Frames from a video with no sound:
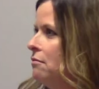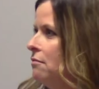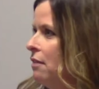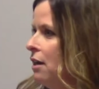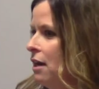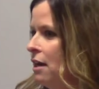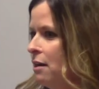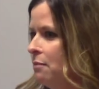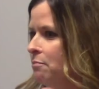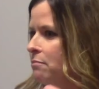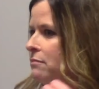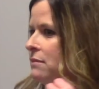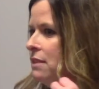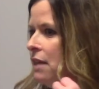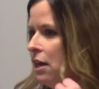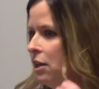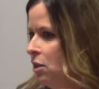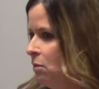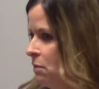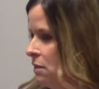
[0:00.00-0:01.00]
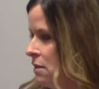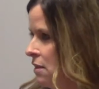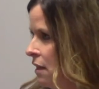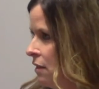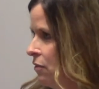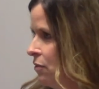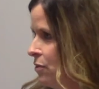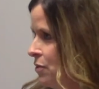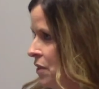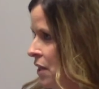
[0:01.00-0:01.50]
documents that
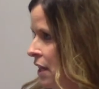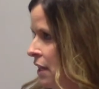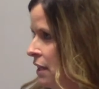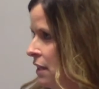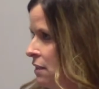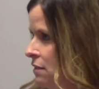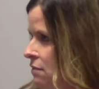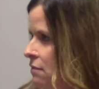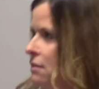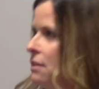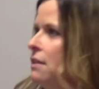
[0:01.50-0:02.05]
they're signing,